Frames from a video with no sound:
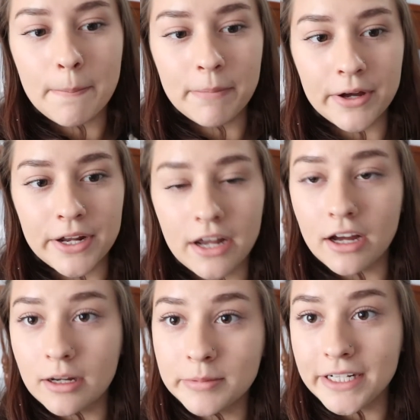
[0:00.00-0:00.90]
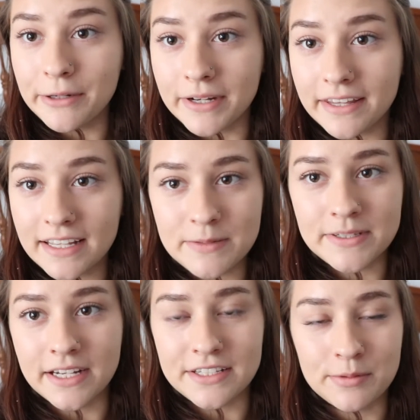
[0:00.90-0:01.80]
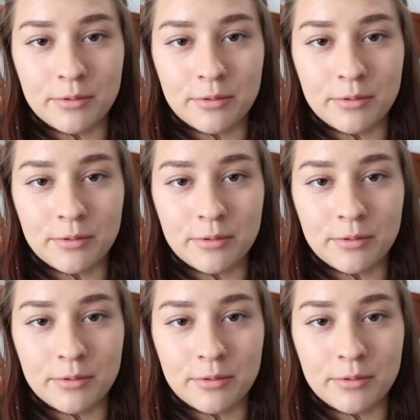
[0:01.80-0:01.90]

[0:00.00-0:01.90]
But anyway, that's besides the